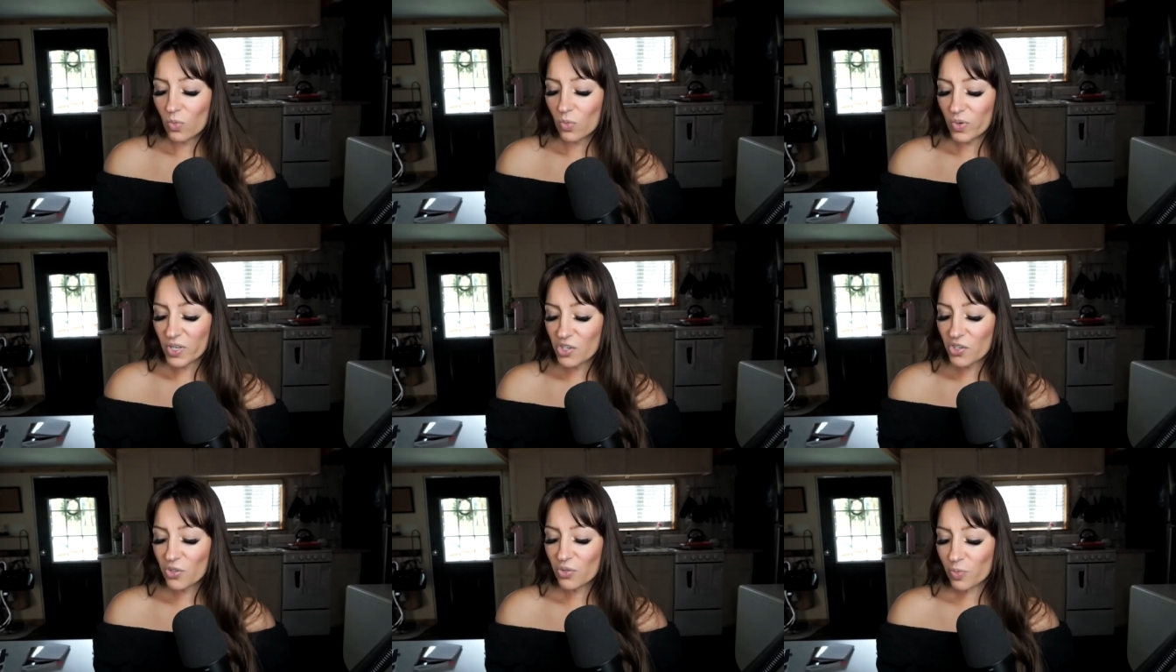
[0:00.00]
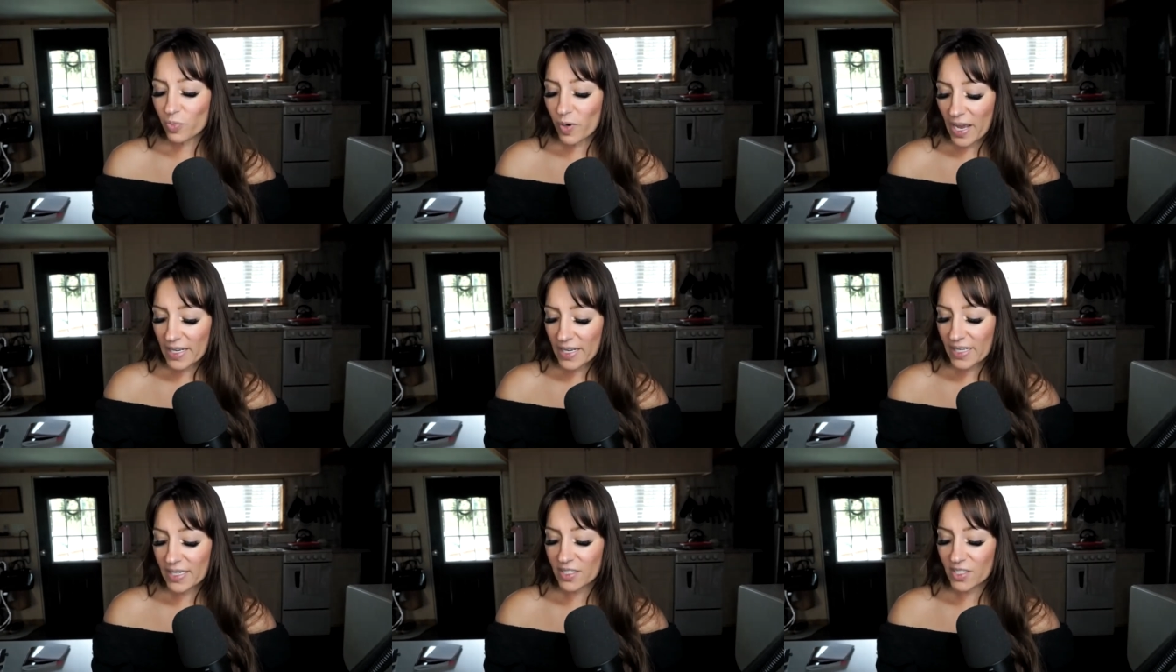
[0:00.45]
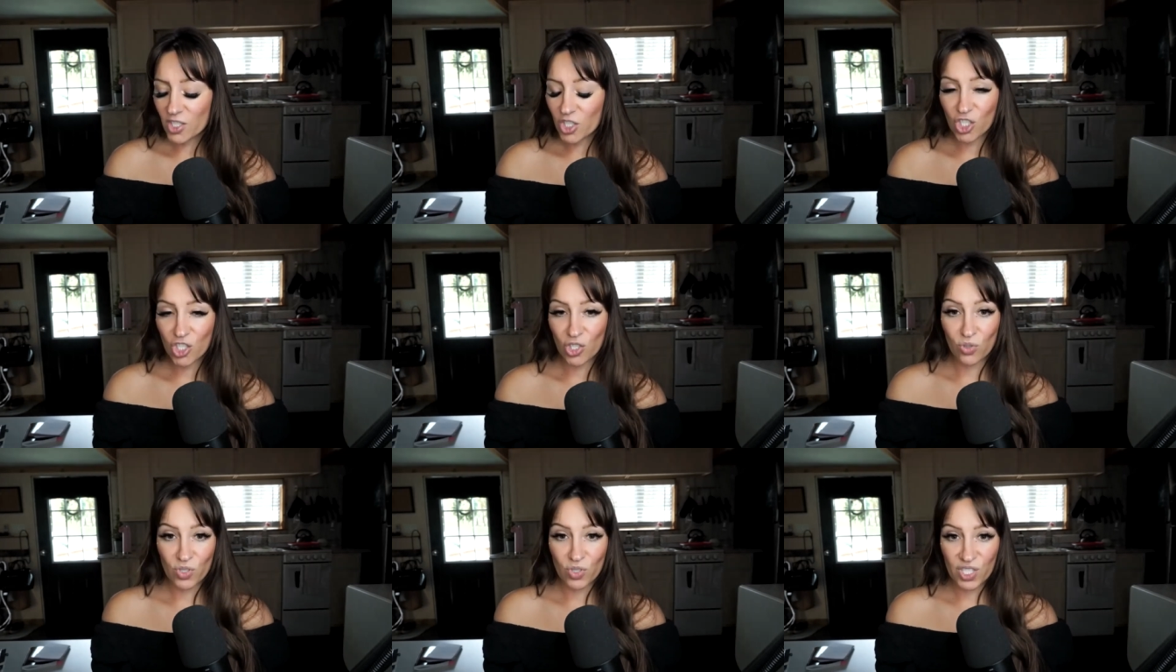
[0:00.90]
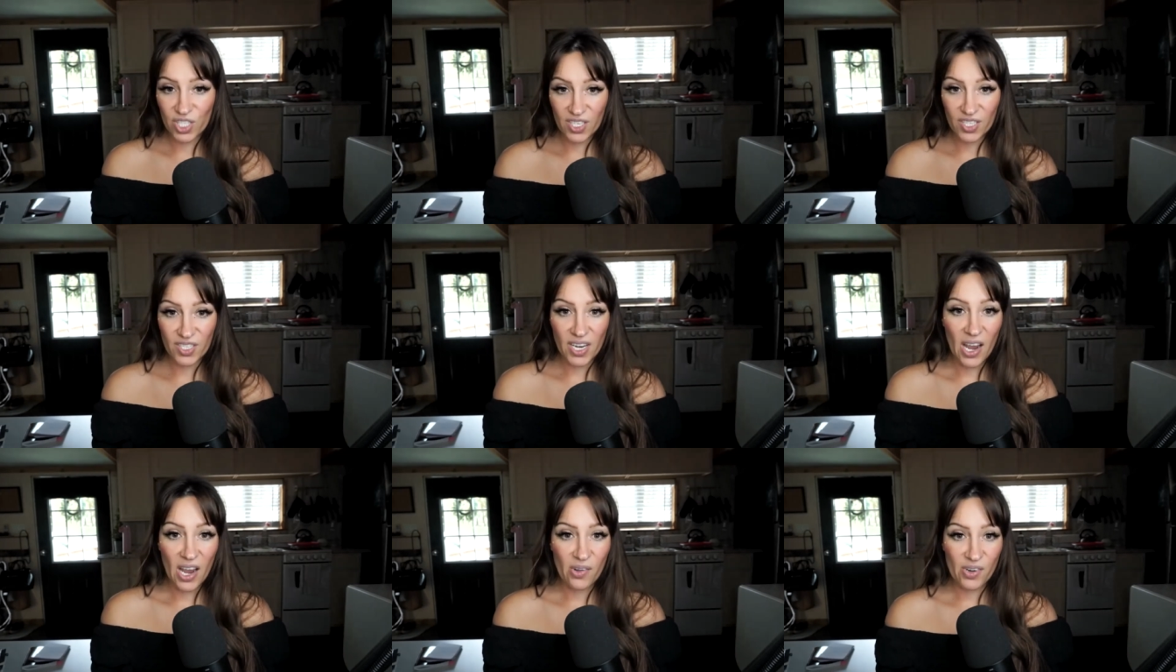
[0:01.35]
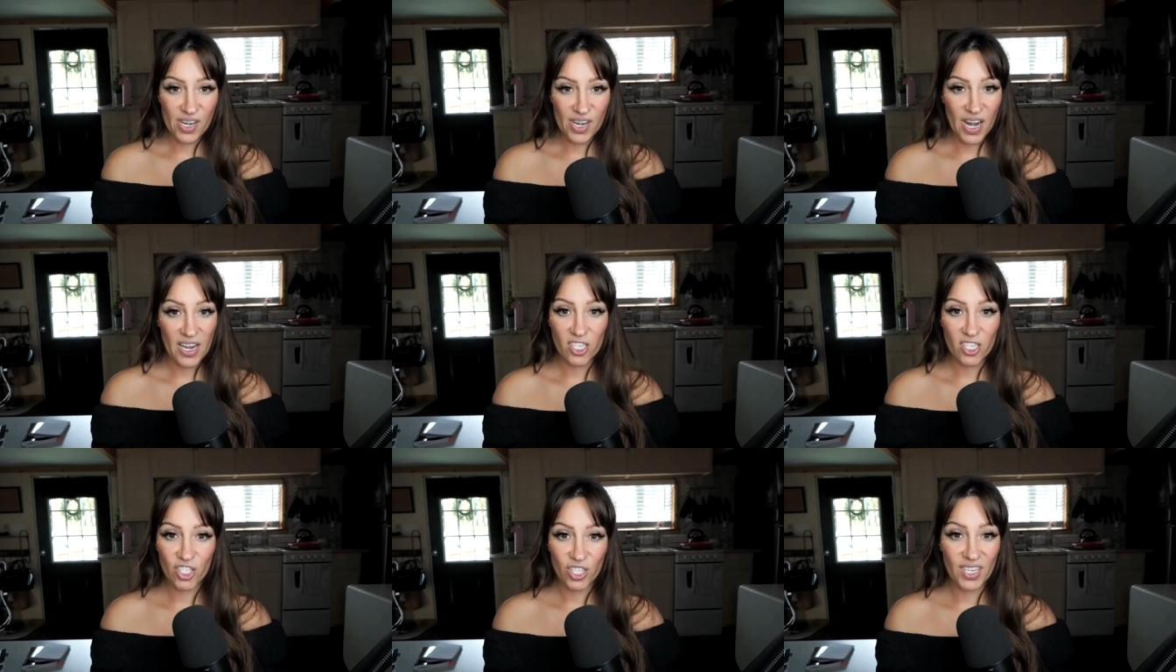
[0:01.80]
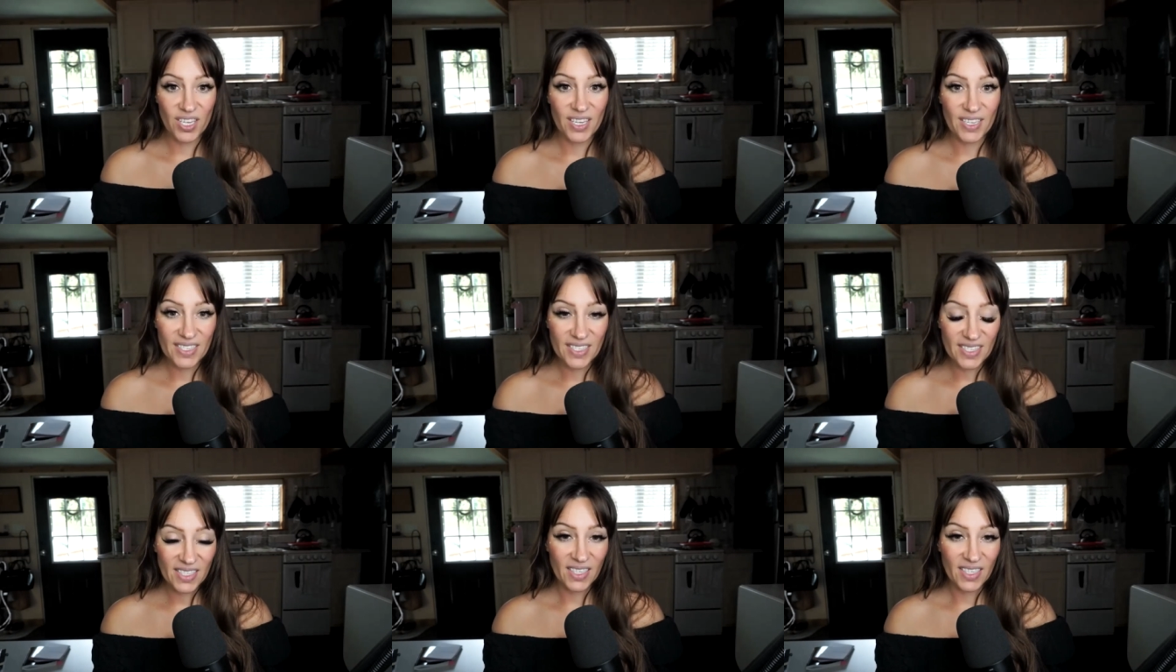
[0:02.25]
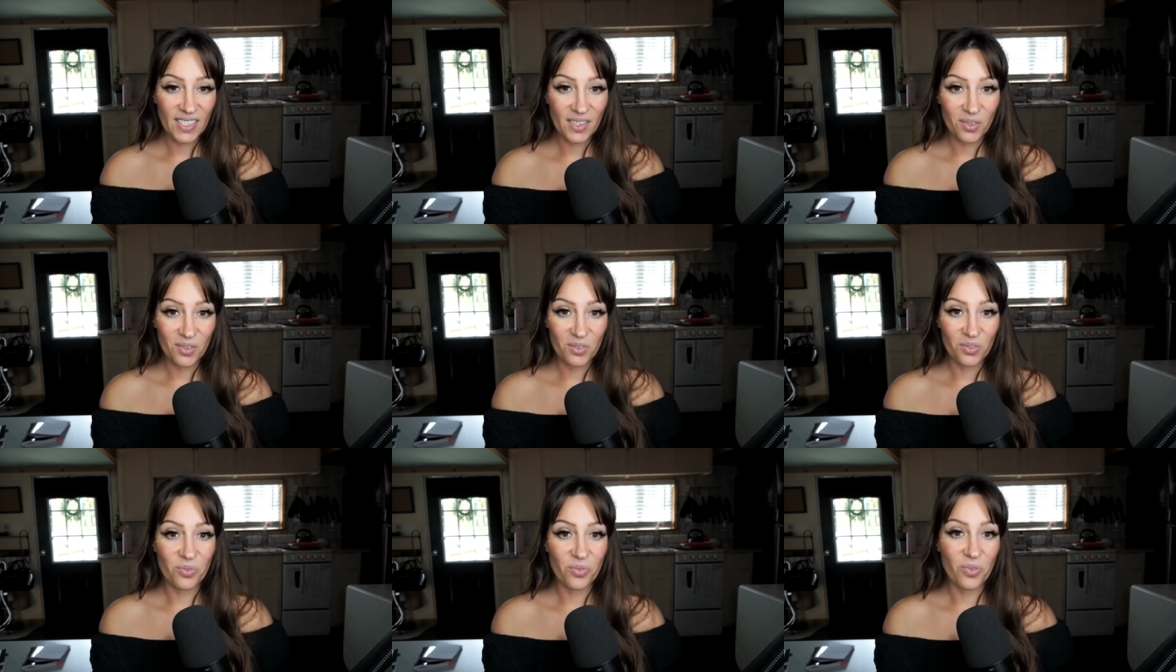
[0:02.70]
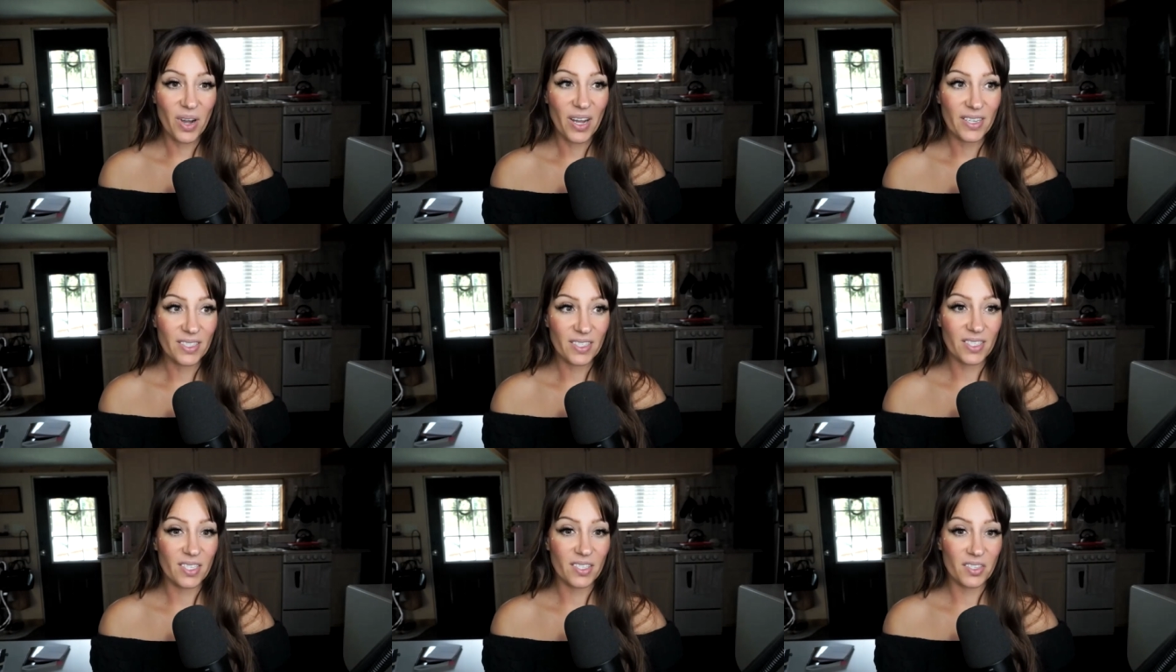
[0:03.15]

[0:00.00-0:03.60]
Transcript: When you're ready to sit down and actually see what